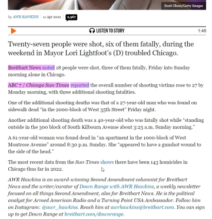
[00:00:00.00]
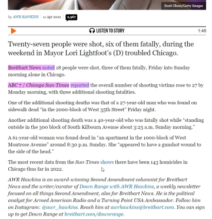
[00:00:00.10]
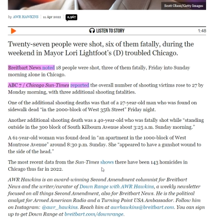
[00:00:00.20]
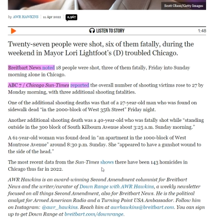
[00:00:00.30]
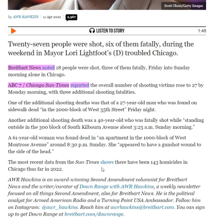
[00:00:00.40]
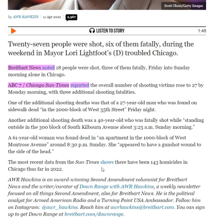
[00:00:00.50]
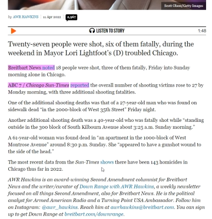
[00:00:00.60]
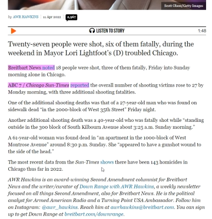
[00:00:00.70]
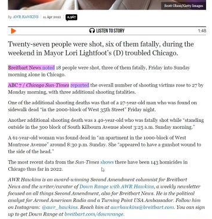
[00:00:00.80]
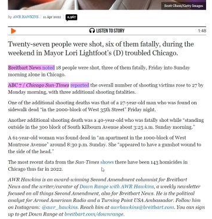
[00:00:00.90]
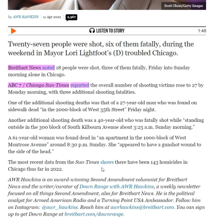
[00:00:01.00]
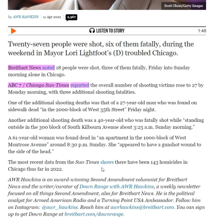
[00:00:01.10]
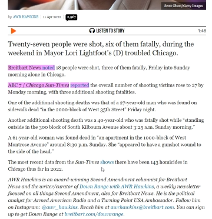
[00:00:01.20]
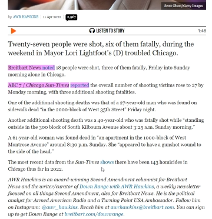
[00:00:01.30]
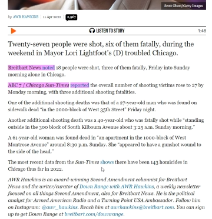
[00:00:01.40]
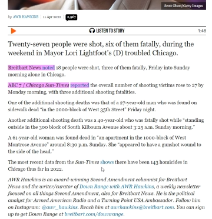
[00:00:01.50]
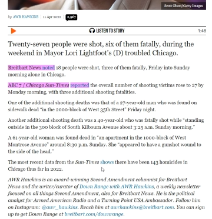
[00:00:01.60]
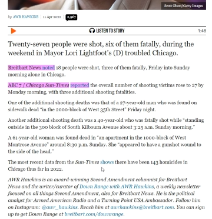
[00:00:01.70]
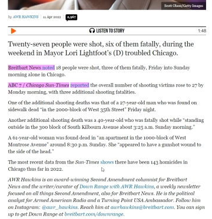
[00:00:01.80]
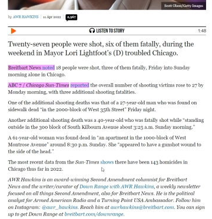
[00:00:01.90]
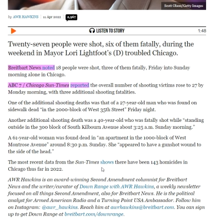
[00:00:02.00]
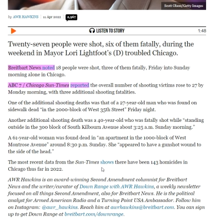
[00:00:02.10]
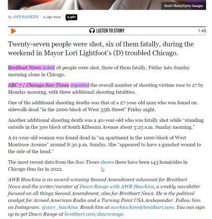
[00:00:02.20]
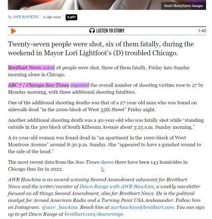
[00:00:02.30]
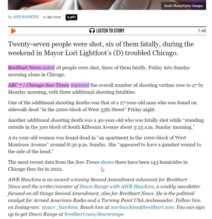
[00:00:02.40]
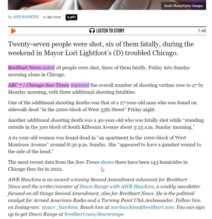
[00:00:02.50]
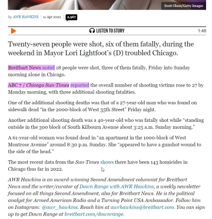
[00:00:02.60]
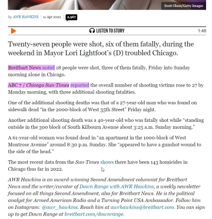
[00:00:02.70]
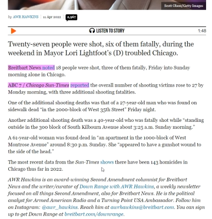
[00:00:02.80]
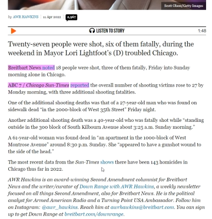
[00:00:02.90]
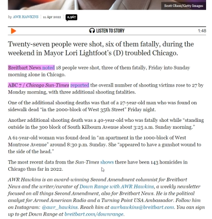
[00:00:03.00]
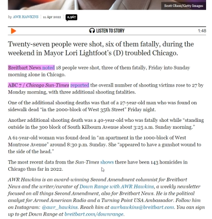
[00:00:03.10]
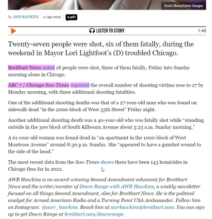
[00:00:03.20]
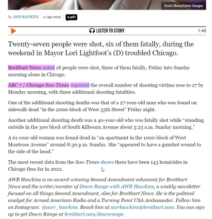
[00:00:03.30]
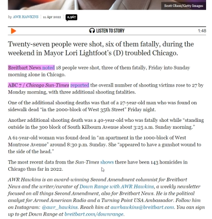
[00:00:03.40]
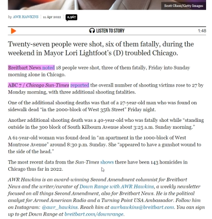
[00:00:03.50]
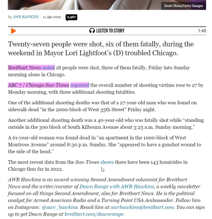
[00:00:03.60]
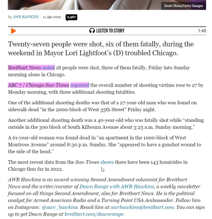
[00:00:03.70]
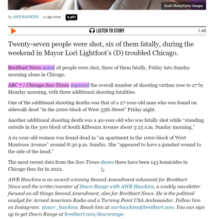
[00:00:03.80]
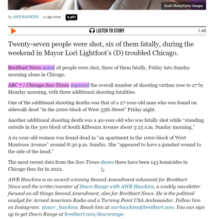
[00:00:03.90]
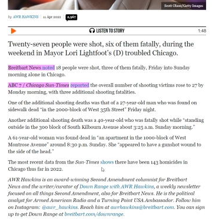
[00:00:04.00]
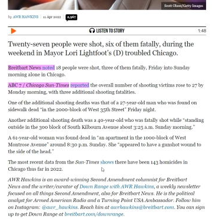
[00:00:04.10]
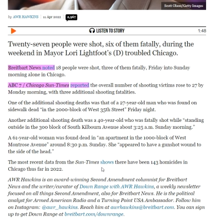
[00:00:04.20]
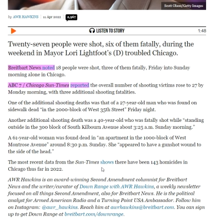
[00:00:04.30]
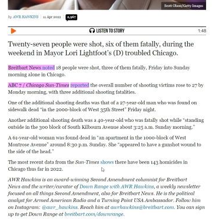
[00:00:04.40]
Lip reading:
(no speaker visible)